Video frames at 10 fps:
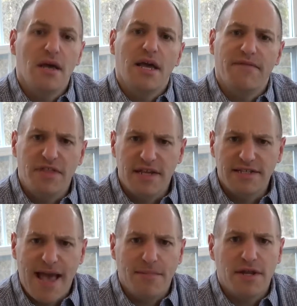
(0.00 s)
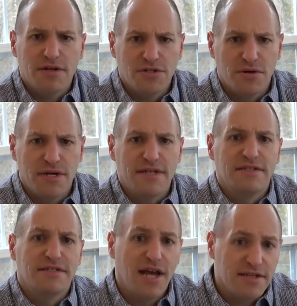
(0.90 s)
If the examining
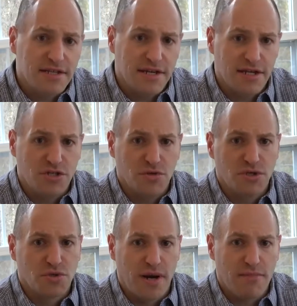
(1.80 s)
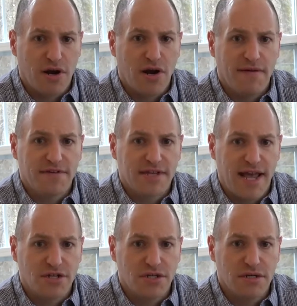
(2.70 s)
attorney doesn't issue a trademark office
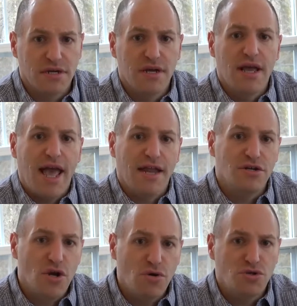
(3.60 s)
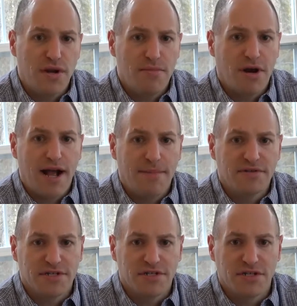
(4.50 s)
action and no trademark
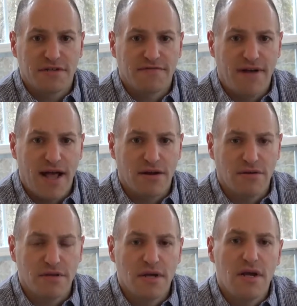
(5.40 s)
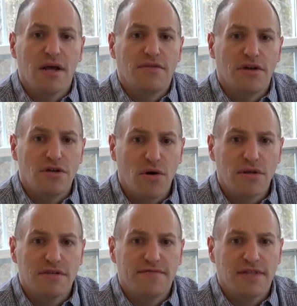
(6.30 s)
opposition is filed, the
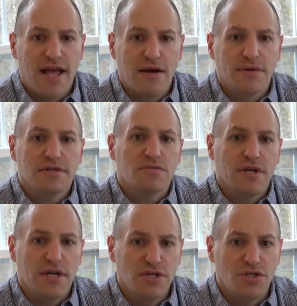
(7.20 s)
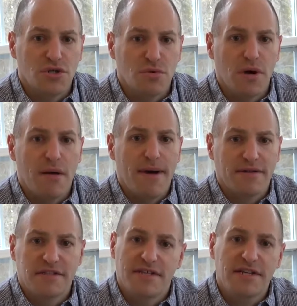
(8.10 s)
notice of allowance will issue
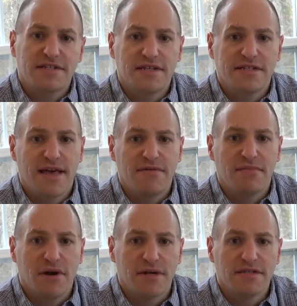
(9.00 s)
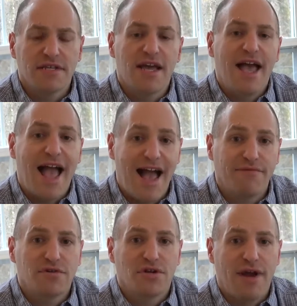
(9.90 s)
about 6 to 7 months
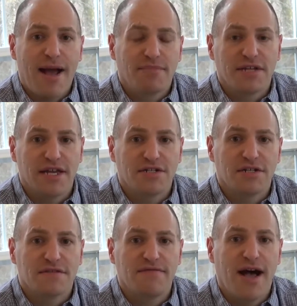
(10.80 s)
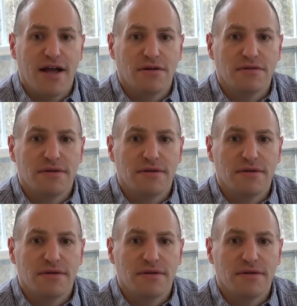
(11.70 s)
after your application is filed.